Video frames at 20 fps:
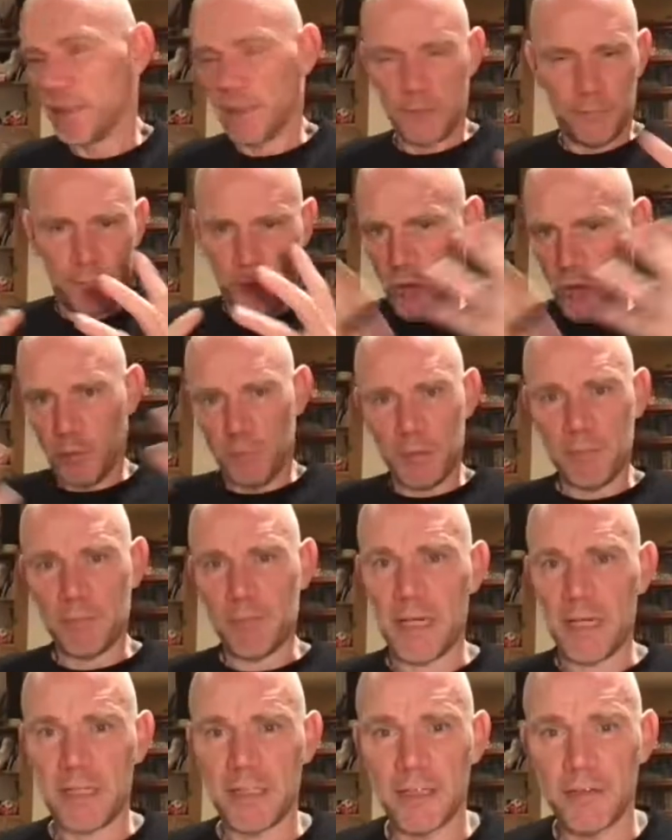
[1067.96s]
could be
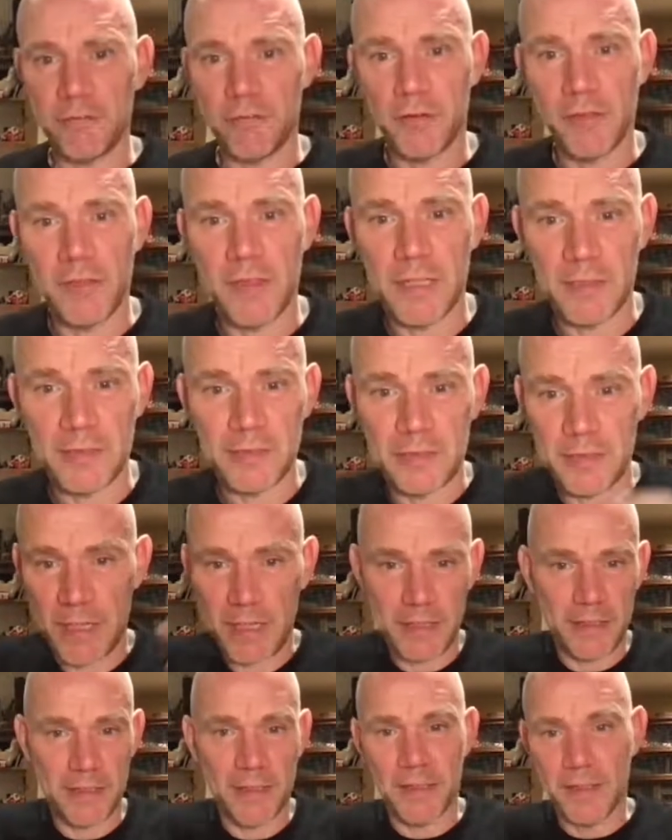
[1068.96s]
many different things,
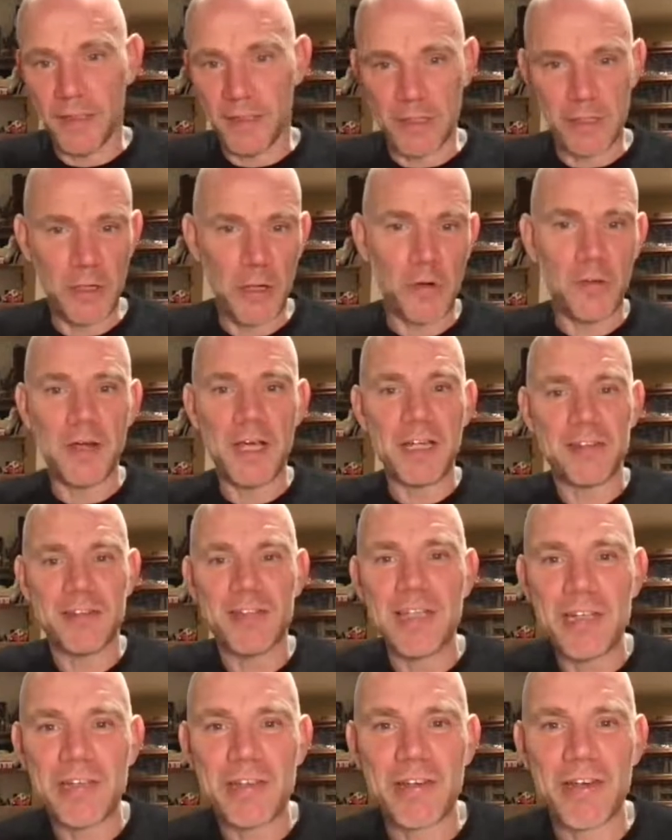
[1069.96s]
like, a
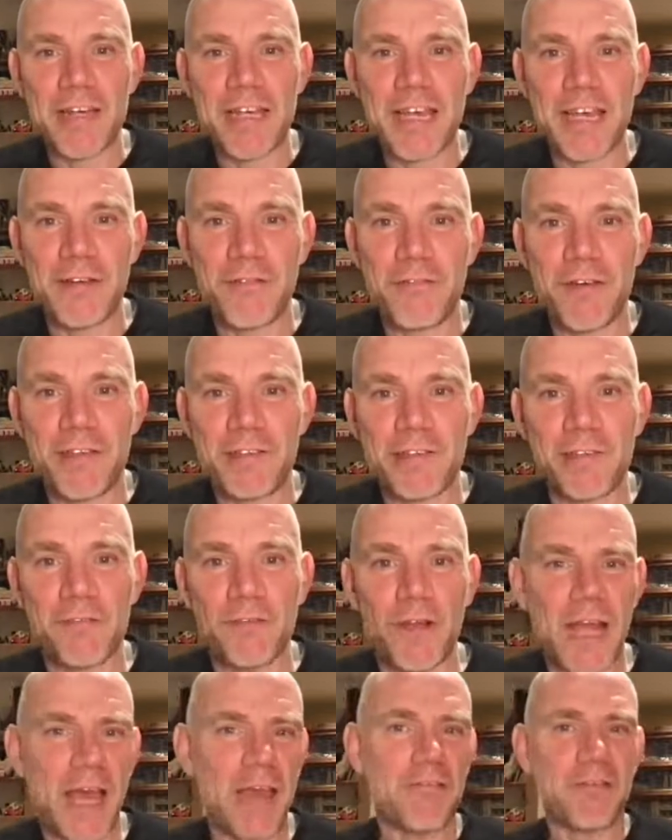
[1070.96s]
DJ at a
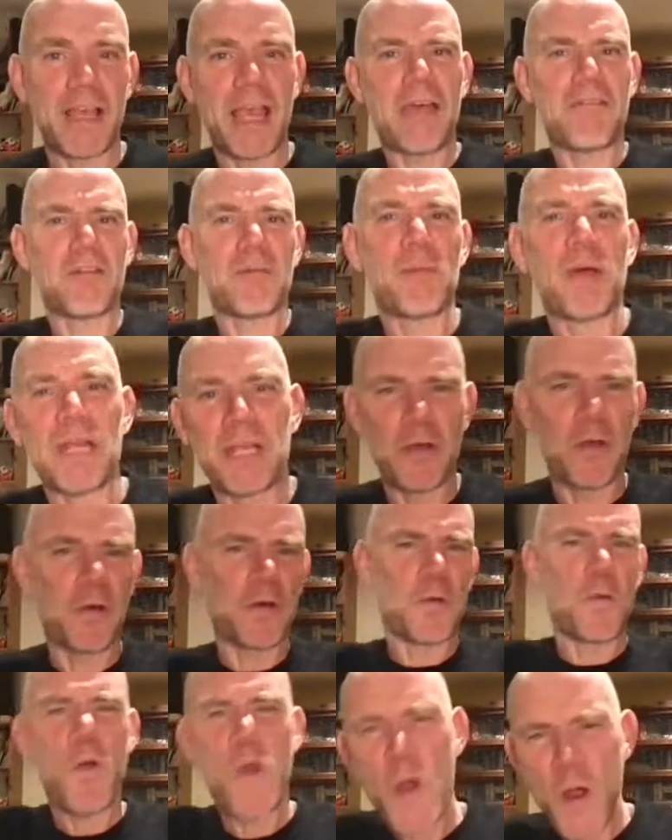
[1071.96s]
festival, having everybody going,
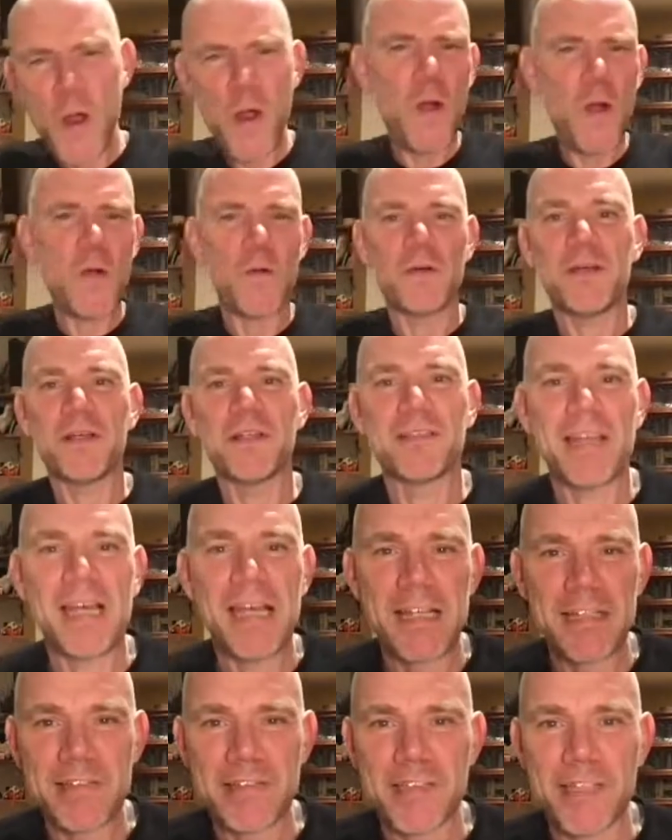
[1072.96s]
woo,
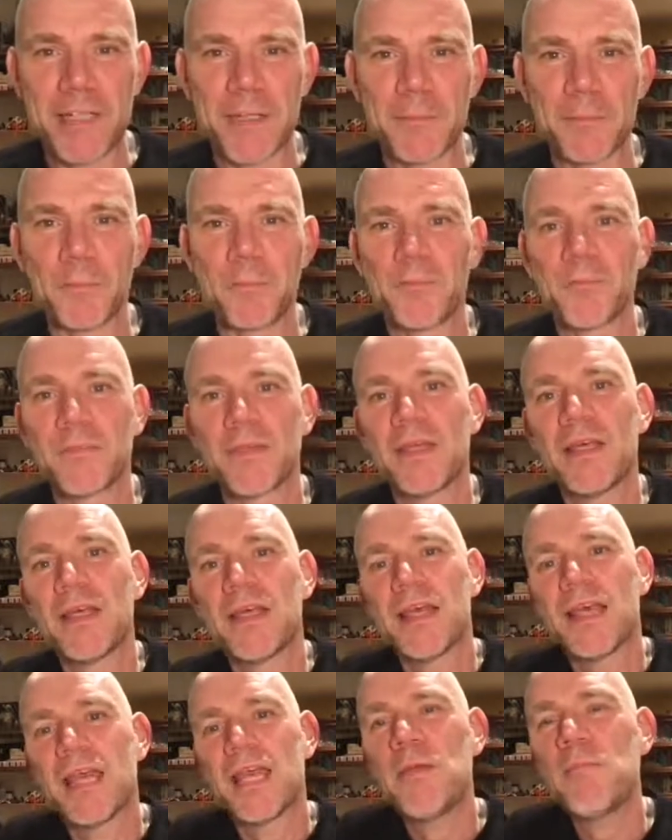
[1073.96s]
dancing.
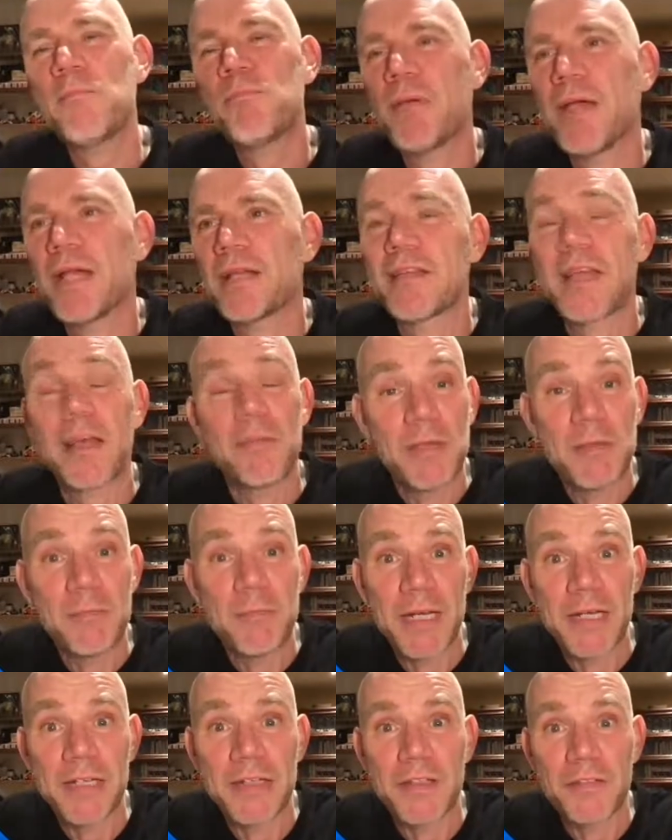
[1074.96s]
Impact can mean
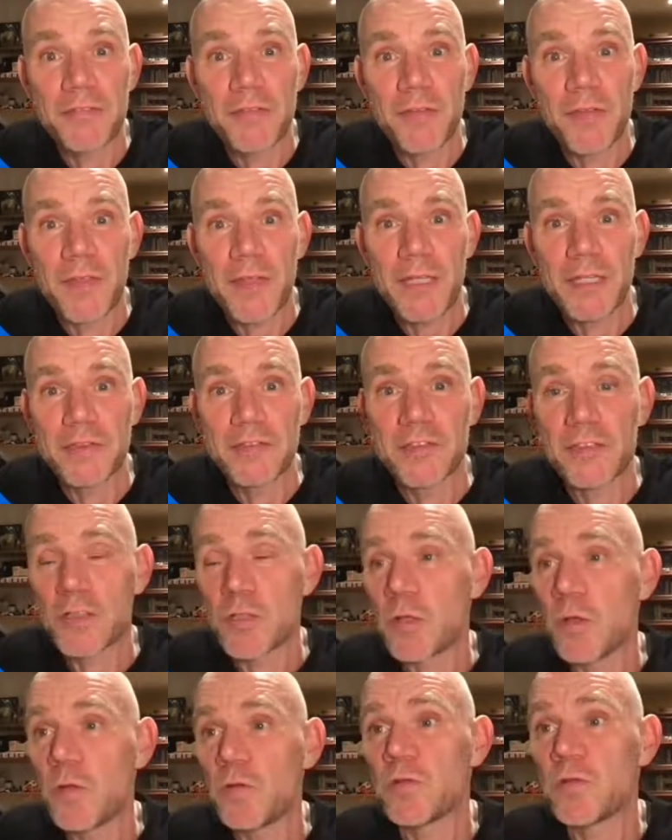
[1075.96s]
many different things. It
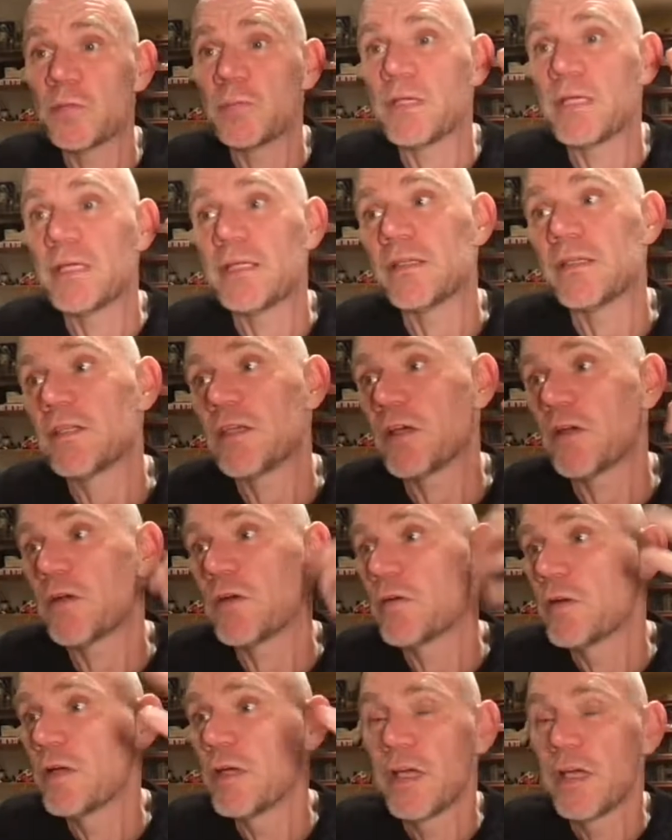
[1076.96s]
could also mean,
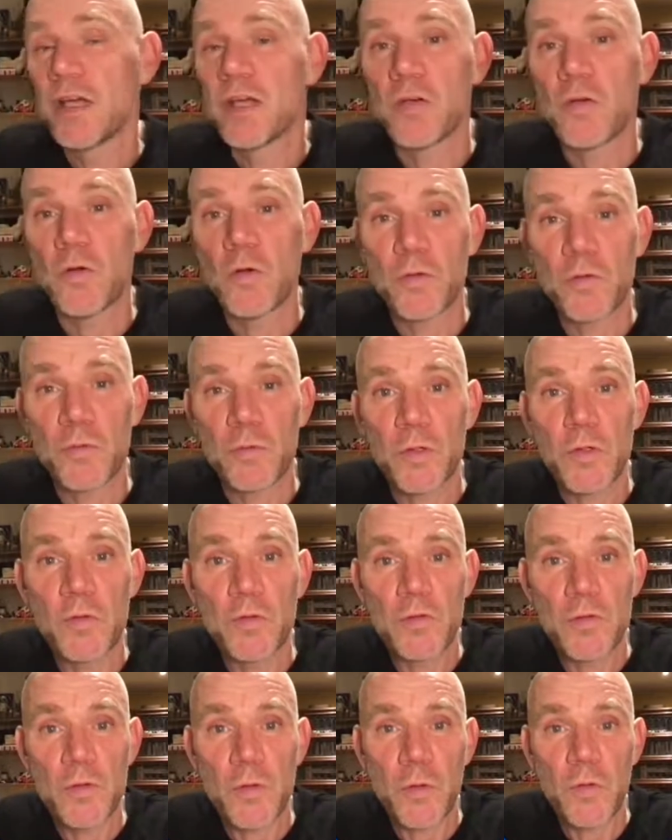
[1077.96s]
your news
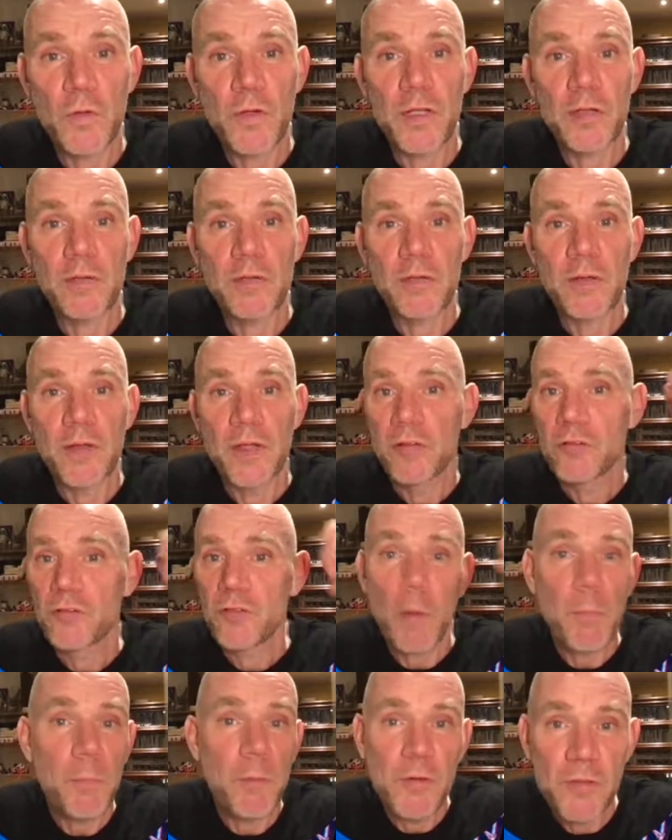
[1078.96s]
story
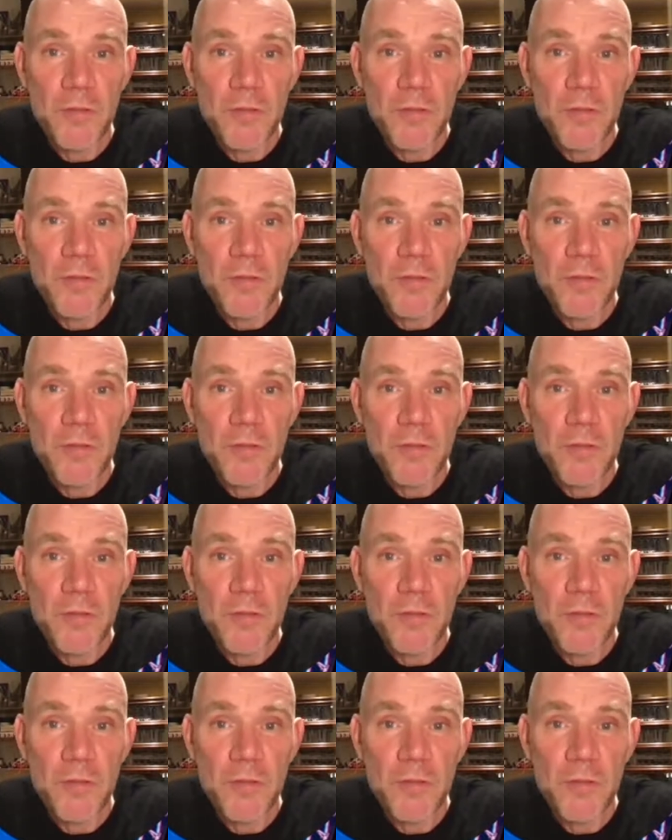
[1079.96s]
topples a